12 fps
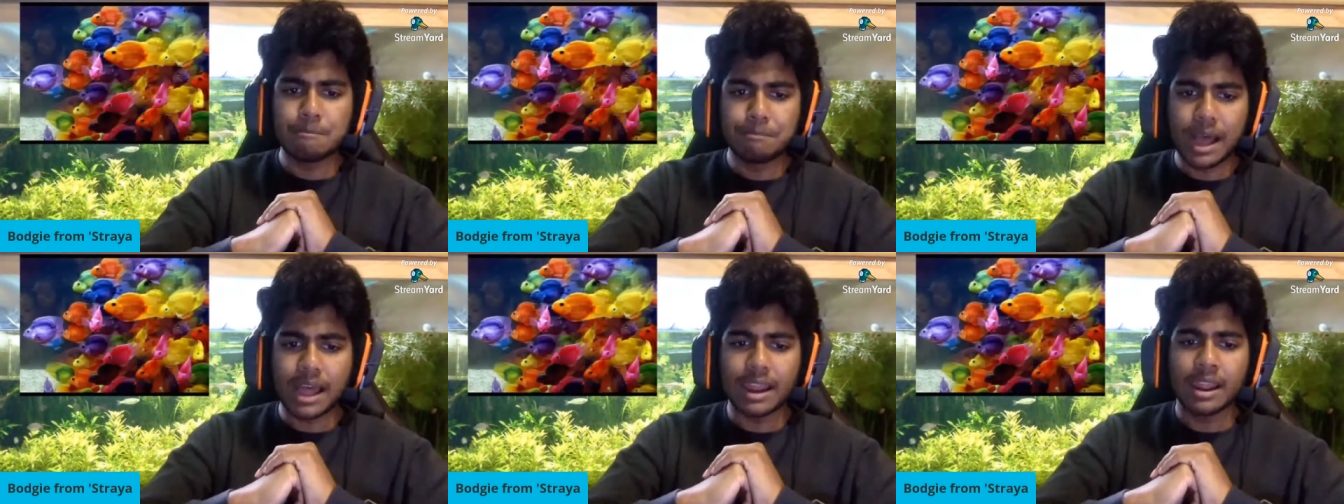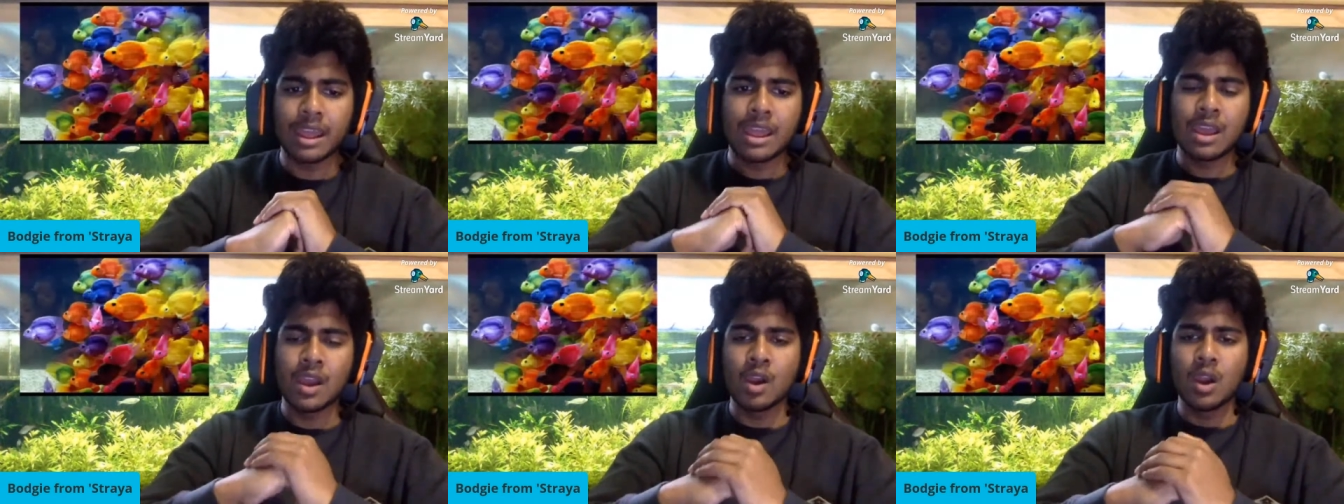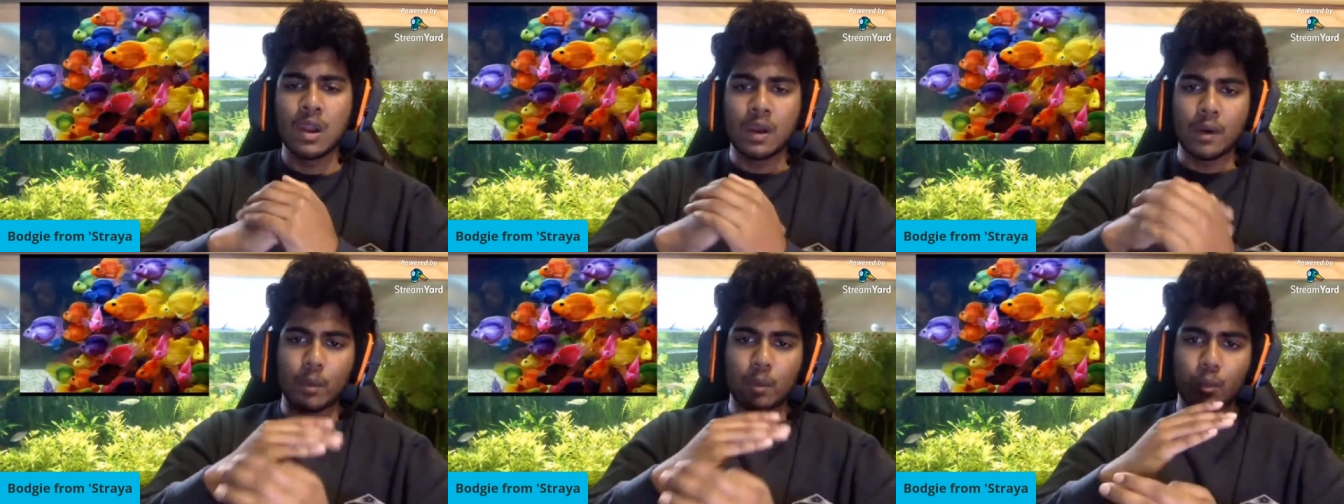But
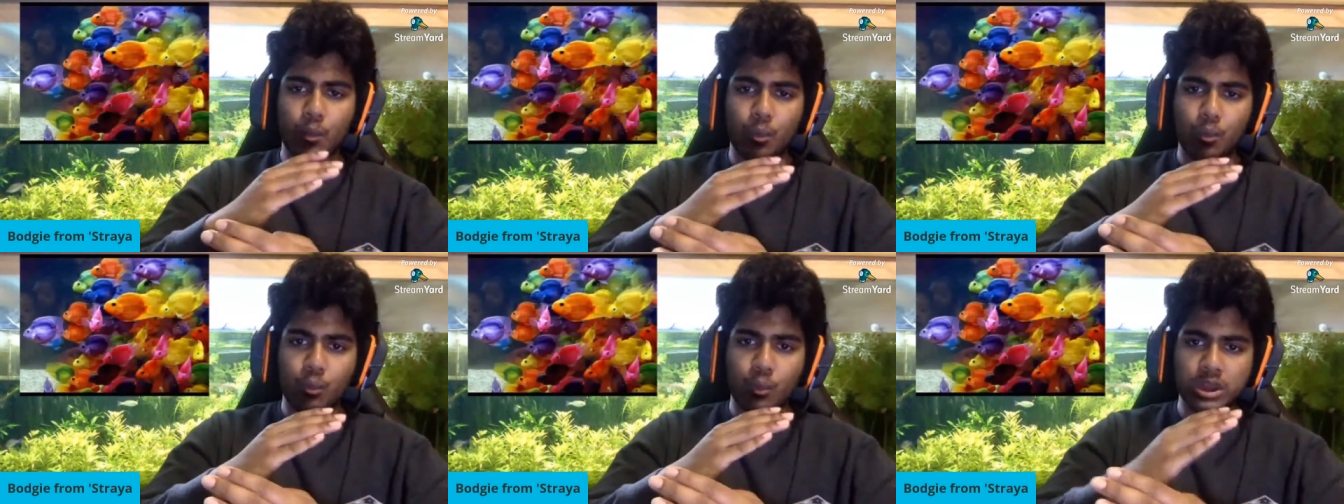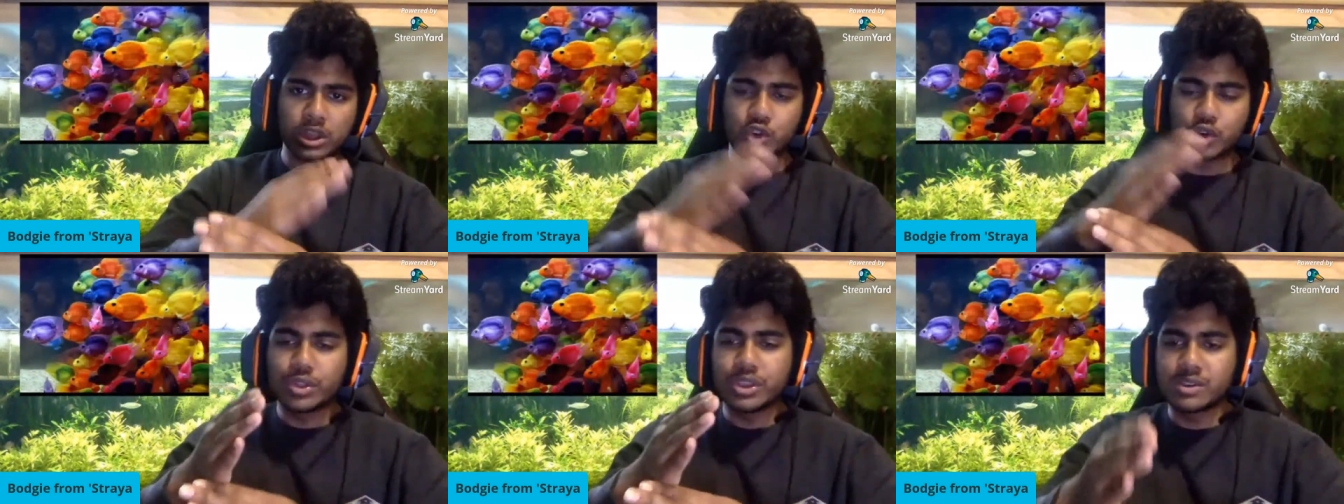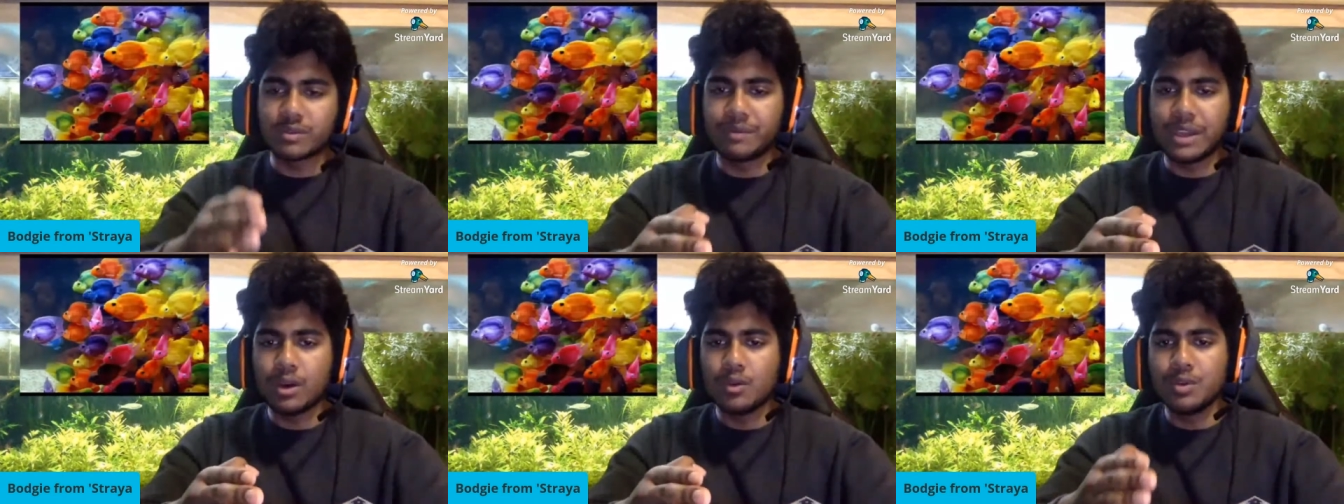when the truth is
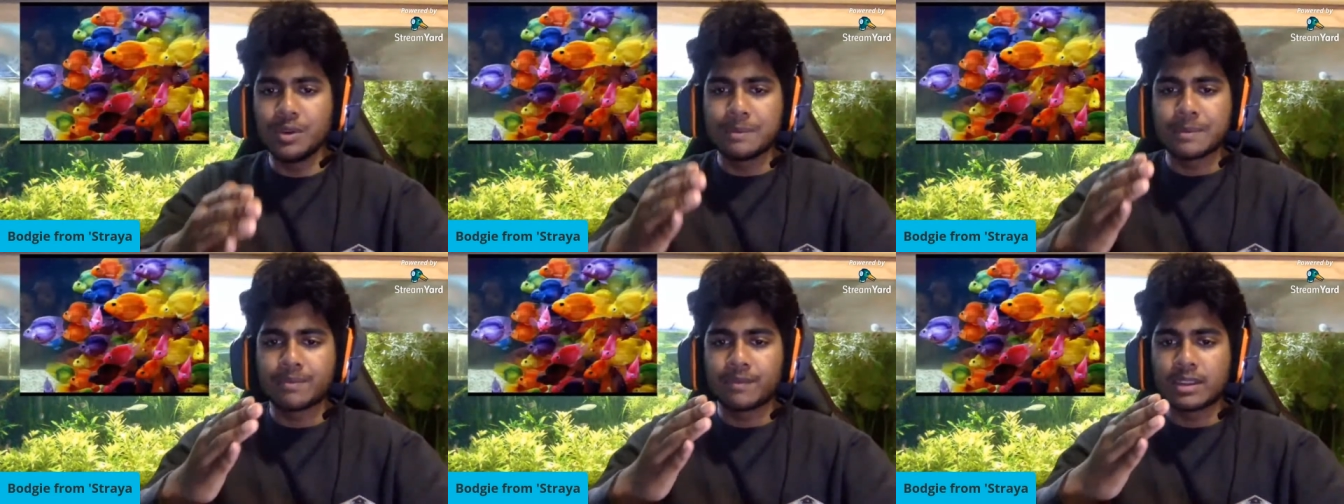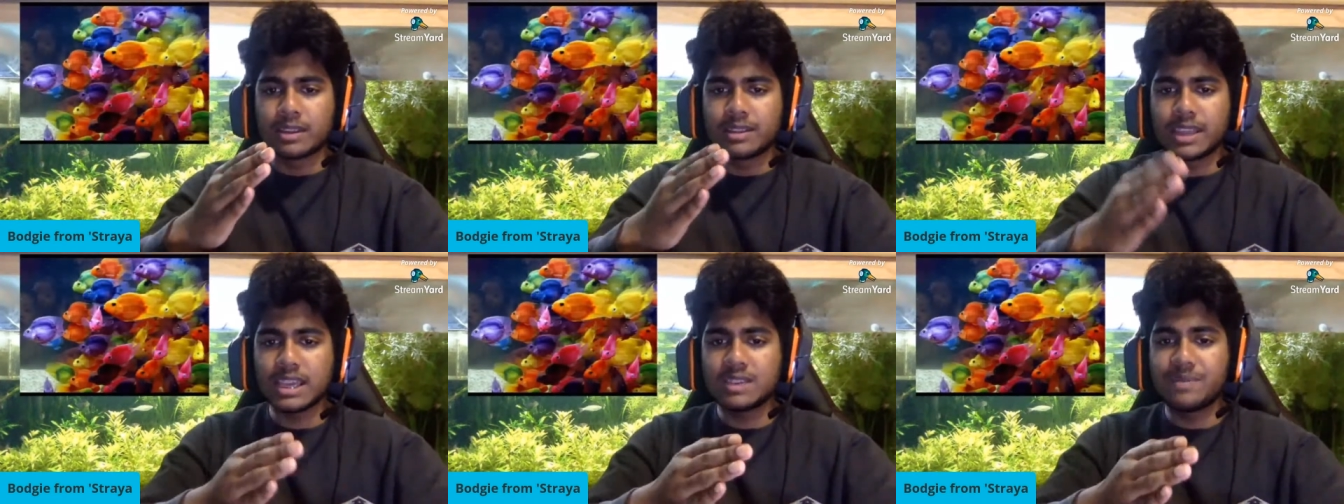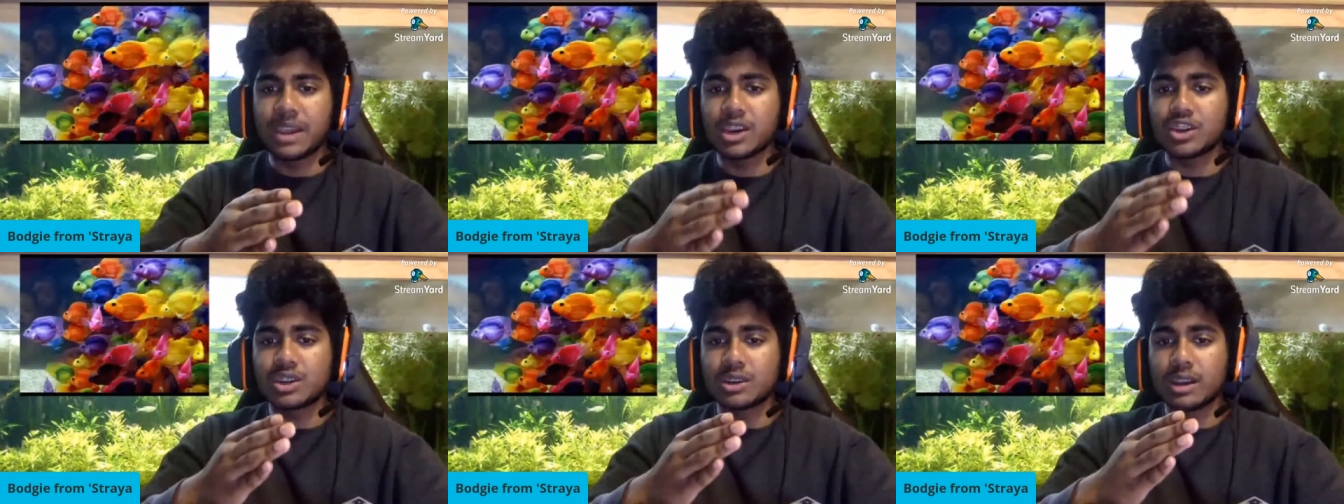revealed, these
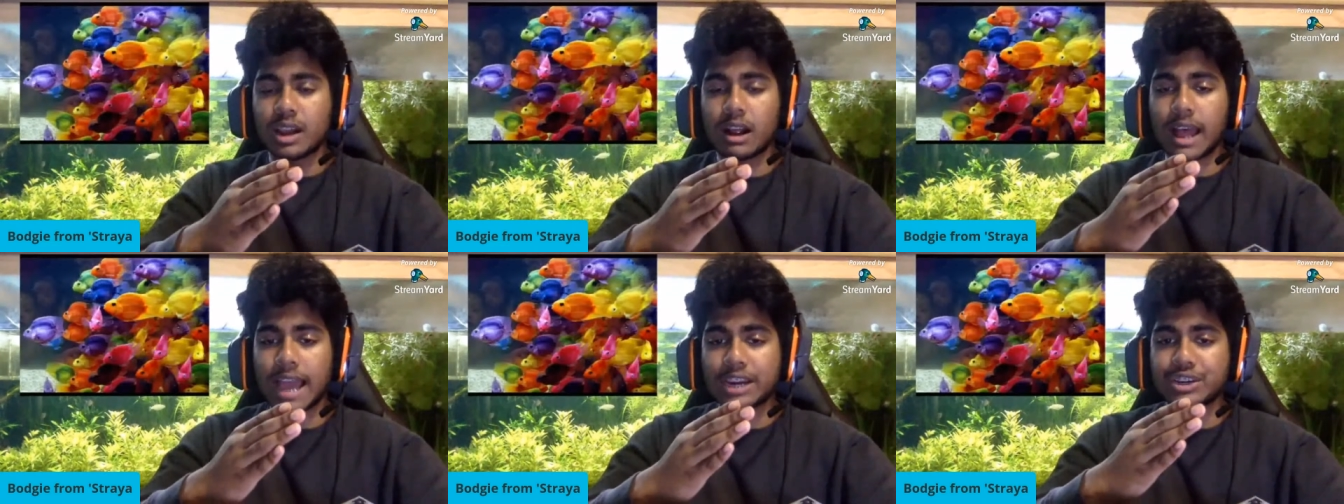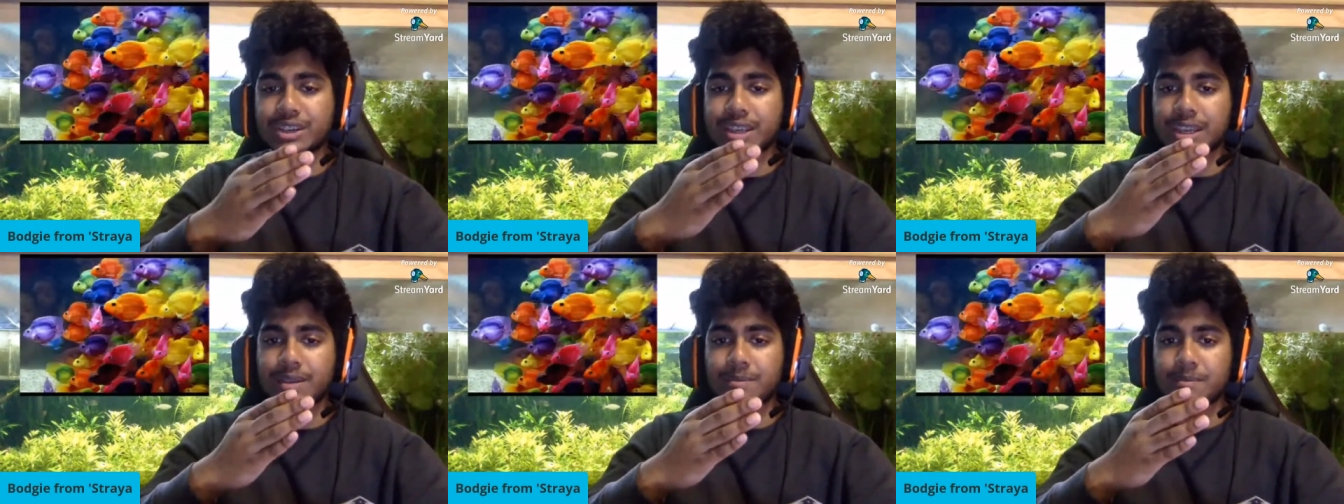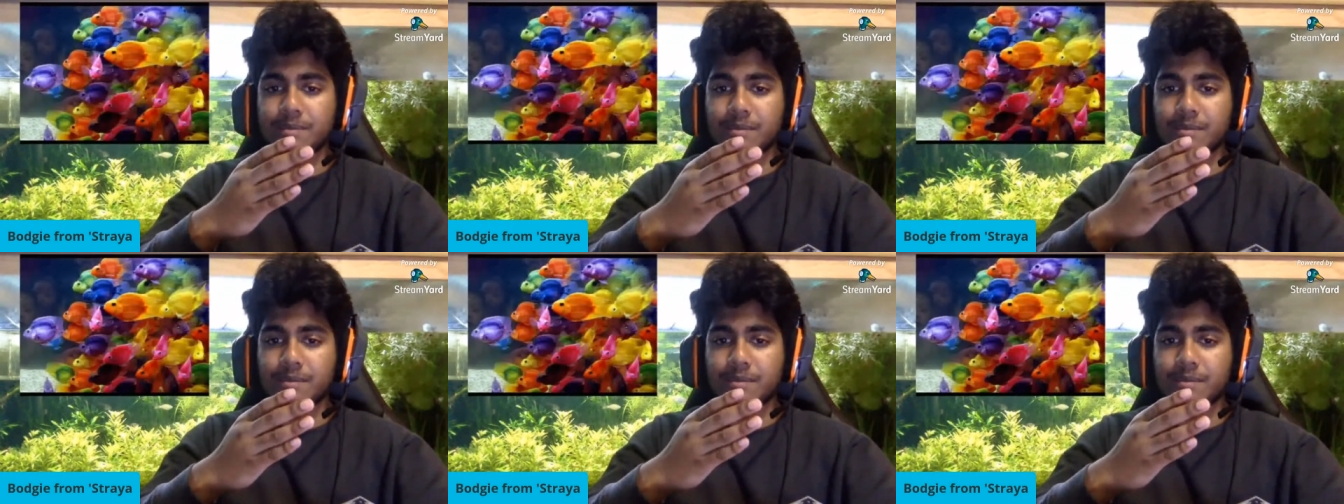fish are actually,